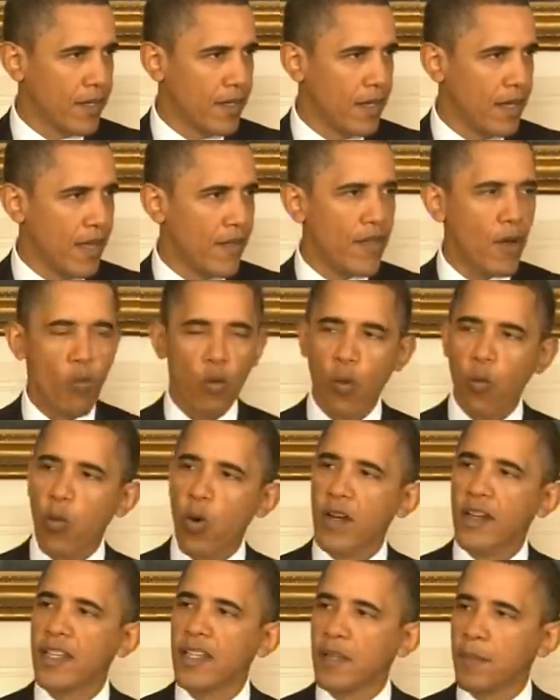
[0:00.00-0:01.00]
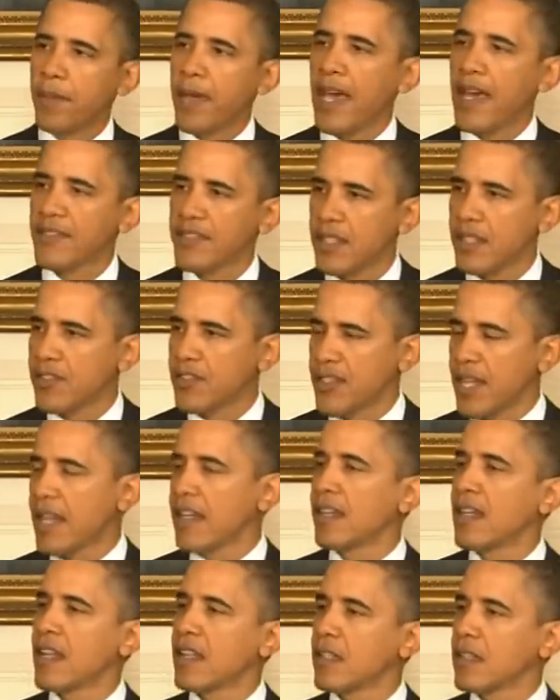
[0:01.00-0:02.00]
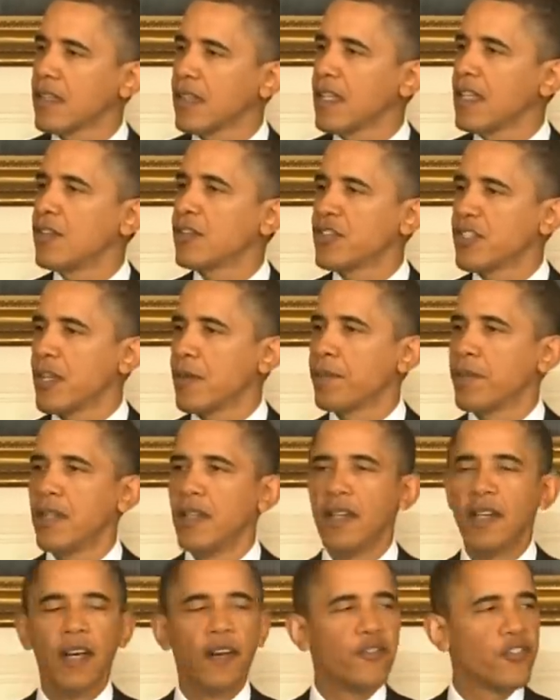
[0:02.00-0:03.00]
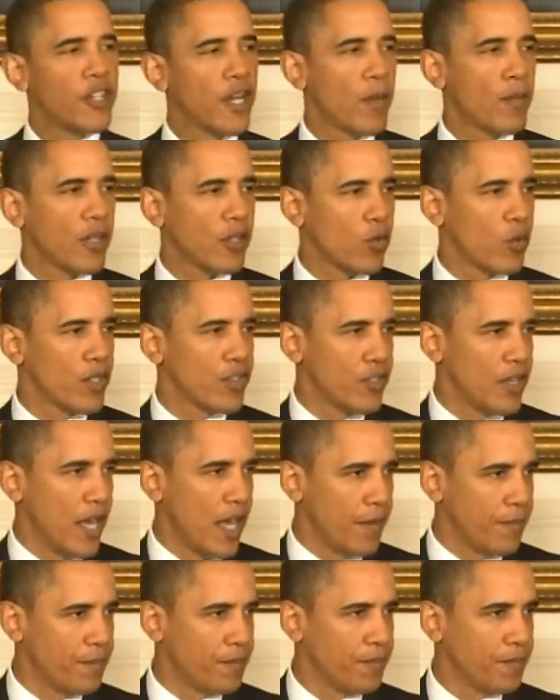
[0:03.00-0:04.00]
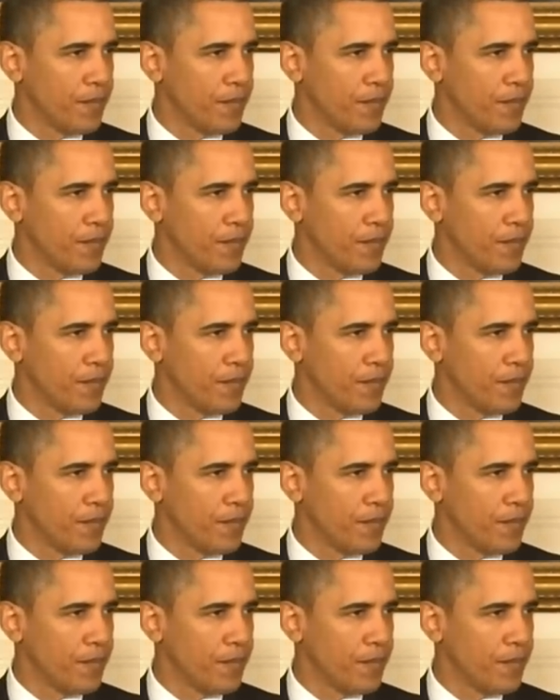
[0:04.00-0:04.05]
and that we're working to pass in the Senate under the leadership of Chairman Chris Dodd.